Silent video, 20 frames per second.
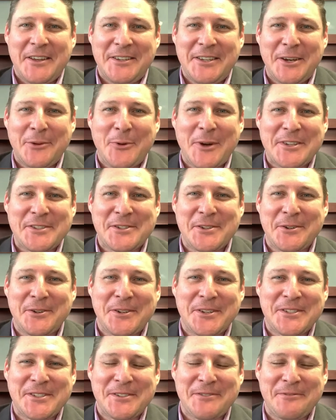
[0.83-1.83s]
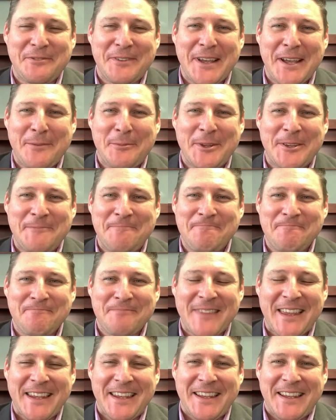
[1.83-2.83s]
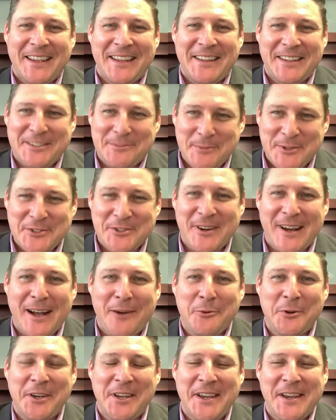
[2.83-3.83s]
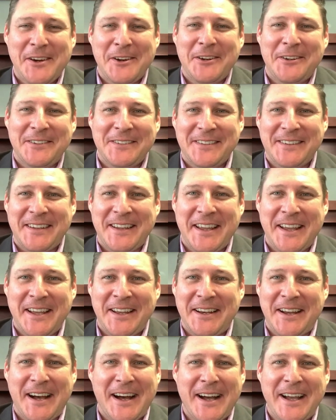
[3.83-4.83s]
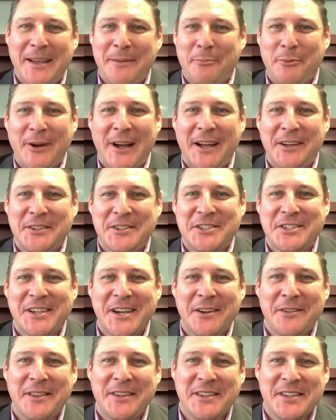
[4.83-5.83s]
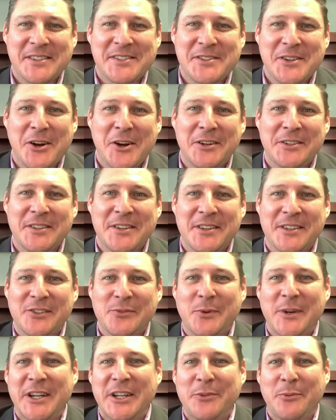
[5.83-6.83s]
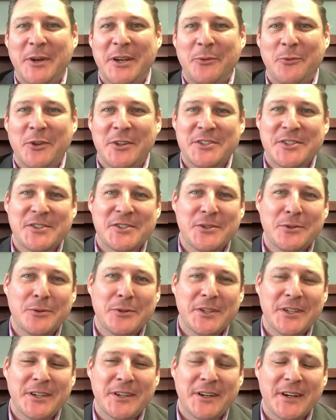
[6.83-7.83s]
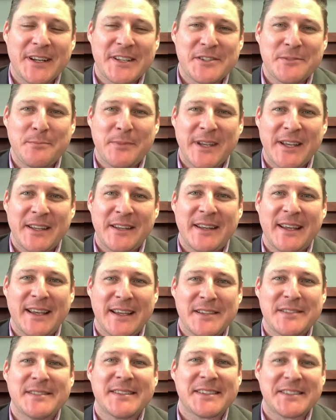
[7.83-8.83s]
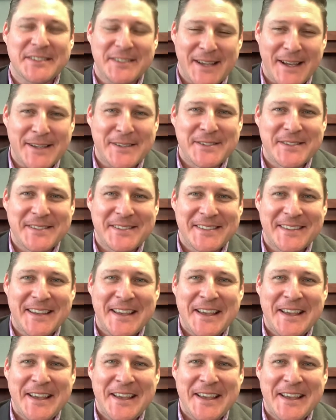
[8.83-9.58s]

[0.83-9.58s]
Dear Western Christian family, it's Mr. Atwood here, and I am proud to share that the start to the 2021 school year has been a success.